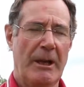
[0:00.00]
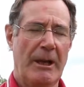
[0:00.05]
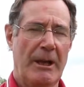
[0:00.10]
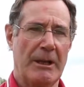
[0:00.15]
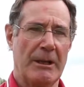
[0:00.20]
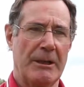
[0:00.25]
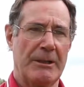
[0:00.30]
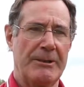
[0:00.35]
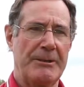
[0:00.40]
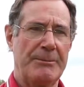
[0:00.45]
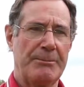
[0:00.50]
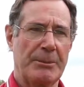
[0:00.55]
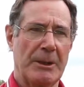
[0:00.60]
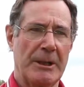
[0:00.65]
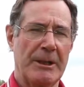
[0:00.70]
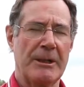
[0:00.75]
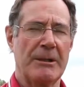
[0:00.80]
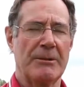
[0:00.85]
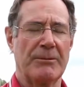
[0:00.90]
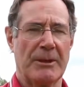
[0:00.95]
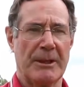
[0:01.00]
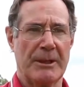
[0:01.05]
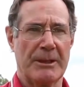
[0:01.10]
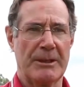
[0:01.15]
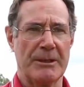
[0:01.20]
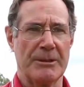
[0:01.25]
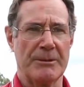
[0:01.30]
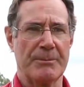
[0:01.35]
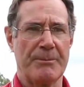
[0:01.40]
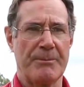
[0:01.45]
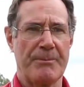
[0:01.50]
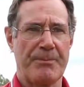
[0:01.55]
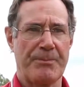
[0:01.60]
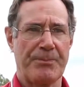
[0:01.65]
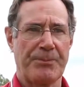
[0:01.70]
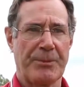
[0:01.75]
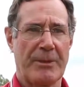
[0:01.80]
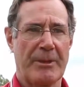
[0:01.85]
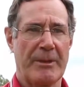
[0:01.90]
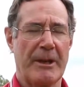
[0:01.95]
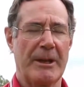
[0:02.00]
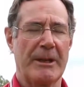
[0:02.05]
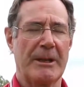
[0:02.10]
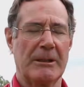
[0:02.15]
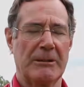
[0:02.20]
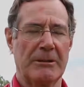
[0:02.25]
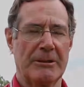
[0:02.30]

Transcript: had plenty of legume. They had